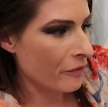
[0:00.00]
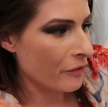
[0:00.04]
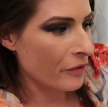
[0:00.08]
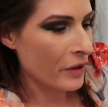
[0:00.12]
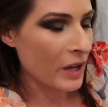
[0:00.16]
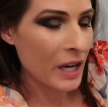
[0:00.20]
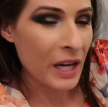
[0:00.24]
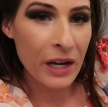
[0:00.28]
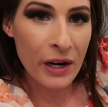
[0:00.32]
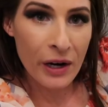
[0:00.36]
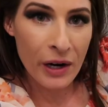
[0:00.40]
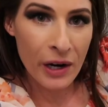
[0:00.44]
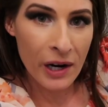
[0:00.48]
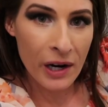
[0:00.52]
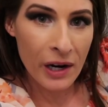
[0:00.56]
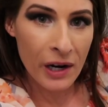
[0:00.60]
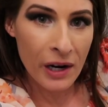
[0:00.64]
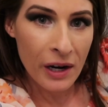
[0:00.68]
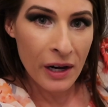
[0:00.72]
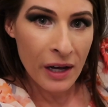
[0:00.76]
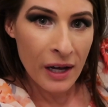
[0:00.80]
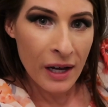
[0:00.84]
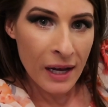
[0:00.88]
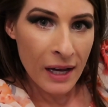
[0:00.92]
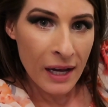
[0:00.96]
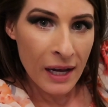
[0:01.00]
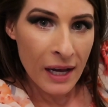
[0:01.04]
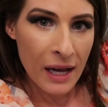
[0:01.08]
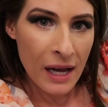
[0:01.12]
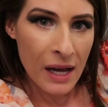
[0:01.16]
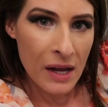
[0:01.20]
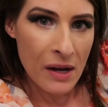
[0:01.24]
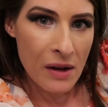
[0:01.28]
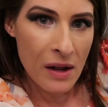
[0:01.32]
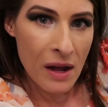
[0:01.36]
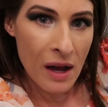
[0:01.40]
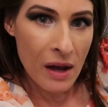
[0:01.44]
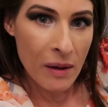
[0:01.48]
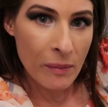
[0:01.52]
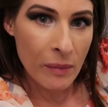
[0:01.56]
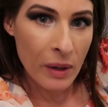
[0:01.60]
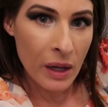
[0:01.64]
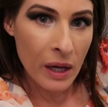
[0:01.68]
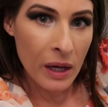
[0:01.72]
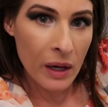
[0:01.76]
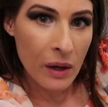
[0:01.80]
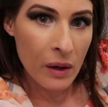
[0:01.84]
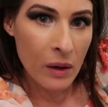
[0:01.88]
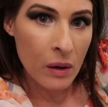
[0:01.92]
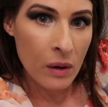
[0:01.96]
finger and I'm
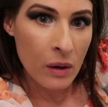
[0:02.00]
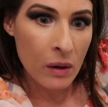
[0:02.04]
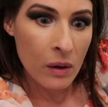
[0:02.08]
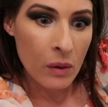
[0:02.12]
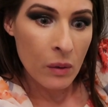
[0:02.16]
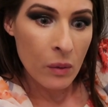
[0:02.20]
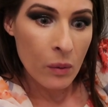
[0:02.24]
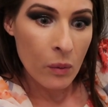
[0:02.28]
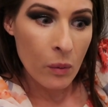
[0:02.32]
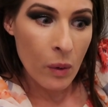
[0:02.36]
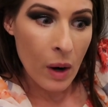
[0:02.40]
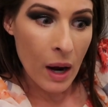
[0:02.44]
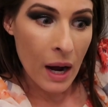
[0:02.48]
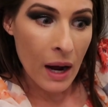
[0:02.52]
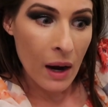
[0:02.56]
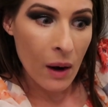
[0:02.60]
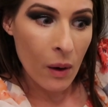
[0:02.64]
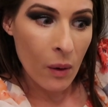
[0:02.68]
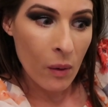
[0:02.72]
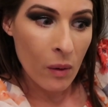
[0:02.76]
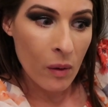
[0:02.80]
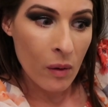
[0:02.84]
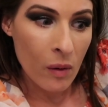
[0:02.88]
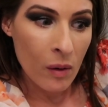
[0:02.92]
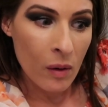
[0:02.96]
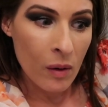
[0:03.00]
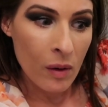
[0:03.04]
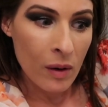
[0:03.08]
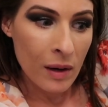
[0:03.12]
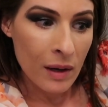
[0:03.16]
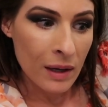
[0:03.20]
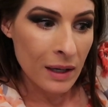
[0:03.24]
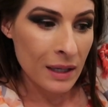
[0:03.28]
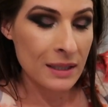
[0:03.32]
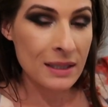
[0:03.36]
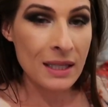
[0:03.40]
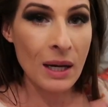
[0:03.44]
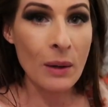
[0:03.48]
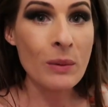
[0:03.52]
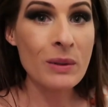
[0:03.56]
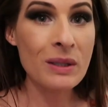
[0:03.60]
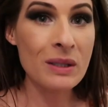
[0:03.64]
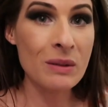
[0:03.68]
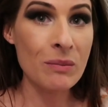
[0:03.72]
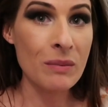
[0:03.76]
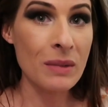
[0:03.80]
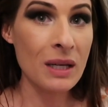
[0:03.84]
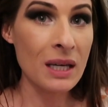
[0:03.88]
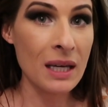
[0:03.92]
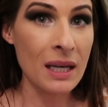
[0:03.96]
like, wow. Cause that
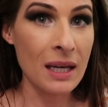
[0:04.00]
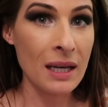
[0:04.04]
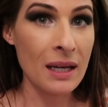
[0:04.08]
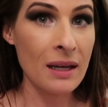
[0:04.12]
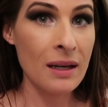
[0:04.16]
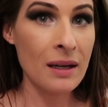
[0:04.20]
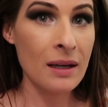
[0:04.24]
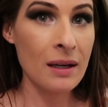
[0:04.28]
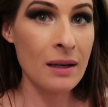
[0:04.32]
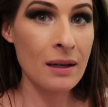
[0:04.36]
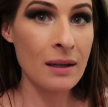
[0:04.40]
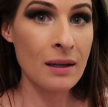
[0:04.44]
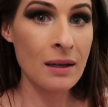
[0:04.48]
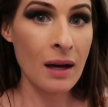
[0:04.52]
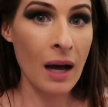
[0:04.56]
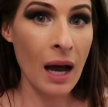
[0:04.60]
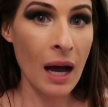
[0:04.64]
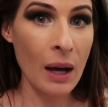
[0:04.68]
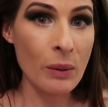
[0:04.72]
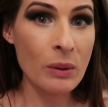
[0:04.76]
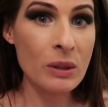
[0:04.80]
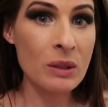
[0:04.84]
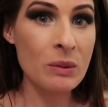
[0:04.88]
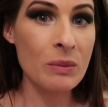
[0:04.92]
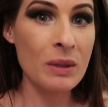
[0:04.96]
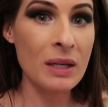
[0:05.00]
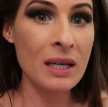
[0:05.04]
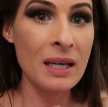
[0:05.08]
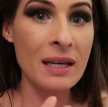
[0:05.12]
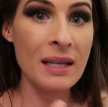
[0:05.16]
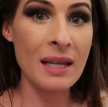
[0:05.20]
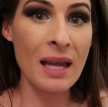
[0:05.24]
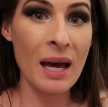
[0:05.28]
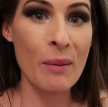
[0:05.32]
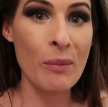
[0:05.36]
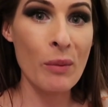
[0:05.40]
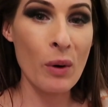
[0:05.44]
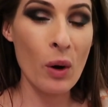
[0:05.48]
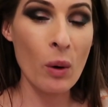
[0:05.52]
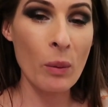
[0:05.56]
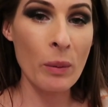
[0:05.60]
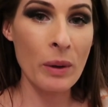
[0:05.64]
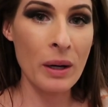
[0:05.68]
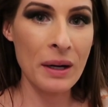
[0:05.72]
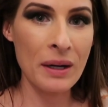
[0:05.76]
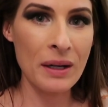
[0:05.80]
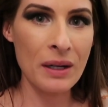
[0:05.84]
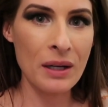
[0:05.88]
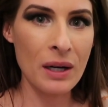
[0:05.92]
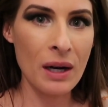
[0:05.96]
was me. I was me in that
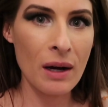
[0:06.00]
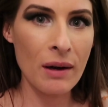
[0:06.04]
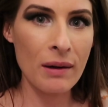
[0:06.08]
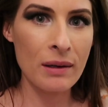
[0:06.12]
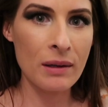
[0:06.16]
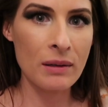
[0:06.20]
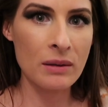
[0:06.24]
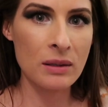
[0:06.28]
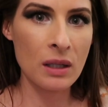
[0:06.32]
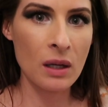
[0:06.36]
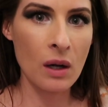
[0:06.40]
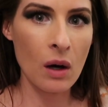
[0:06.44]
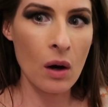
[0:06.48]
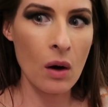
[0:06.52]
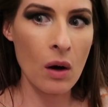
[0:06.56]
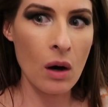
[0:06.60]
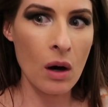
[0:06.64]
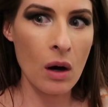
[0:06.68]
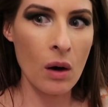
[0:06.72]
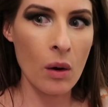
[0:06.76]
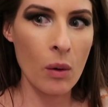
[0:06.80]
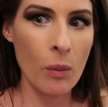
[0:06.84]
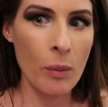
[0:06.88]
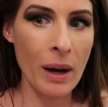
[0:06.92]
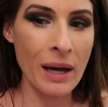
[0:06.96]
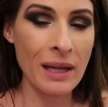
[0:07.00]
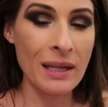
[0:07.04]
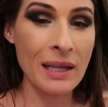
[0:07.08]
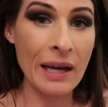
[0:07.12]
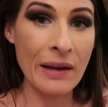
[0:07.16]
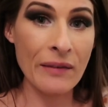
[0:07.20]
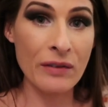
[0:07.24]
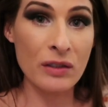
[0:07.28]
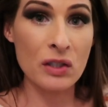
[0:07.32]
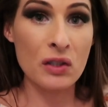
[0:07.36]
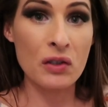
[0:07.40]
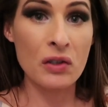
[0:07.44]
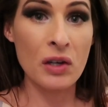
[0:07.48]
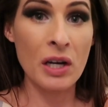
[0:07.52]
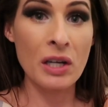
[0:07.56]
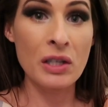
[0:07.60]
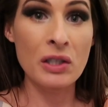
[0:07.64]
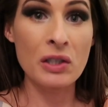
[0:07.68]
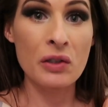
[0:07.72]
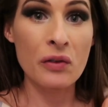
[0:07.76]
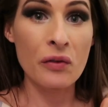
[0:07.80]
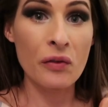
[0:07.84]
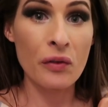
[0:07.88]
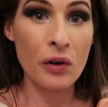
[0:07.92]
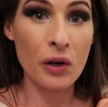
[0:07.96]
moment, you know, and I was like, uh oh, my life has
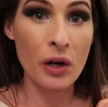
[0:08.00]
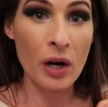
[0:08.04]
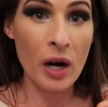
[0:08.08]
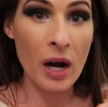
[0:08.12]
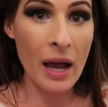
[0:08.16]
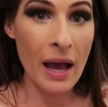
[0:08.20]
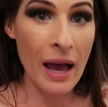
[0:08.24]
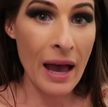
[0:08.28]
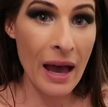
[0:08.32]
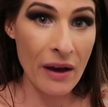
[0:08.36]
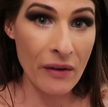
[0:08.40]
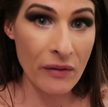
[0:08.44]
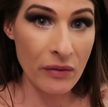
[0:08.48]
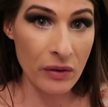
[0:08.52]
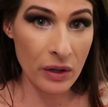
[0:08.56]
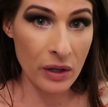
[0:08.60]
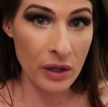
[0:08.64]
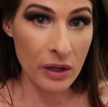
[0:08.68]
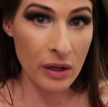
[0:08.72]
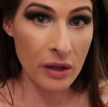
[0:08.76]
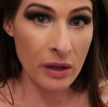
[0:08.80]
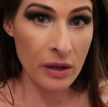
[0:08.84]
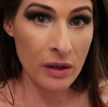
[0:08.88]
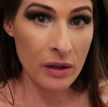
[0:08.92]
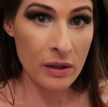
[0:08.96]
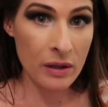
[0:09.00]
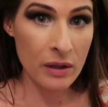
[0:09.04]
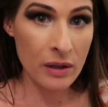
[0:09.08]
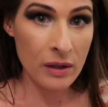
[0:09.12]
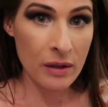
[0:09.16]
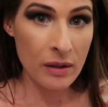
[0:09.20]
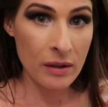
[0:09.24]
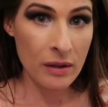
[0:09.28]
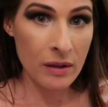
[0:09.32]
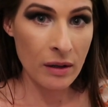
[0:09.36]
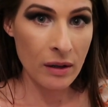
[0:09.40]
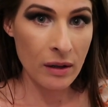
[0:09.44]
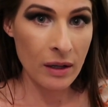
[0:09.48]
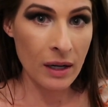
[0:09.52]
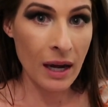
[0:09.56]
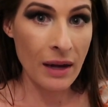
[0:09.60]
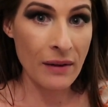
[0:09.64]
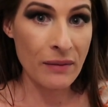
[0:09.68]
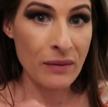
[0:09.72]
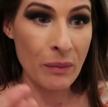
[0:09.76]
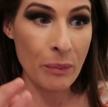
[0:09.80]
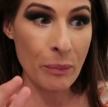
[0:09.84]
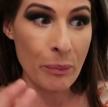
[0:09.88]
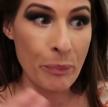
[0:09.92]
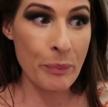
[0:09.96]
changed forever. And I
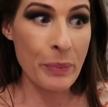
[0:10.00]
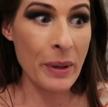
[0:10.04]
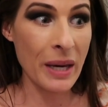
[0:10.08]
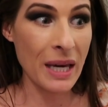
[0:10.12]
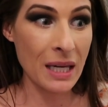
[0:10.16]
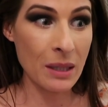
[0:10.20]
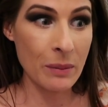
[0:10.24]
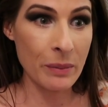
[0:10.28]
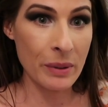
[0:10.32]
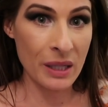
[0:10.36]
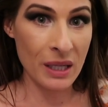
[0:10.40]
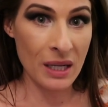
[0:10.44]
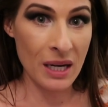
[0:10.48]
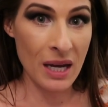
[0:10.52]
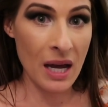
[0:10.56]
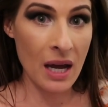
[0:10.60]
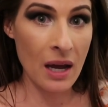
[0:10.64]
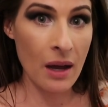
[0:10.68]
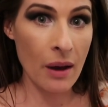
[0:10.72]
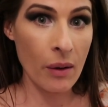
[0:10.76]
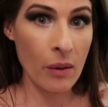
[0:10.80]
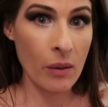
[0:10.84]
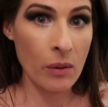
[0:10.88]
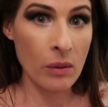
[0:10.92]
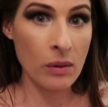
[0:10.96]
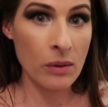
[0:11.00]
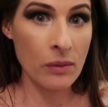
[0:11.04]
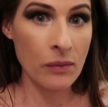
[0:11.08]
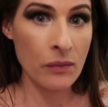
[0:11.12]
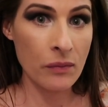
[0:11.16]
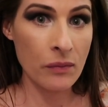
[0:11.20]
have a baby now.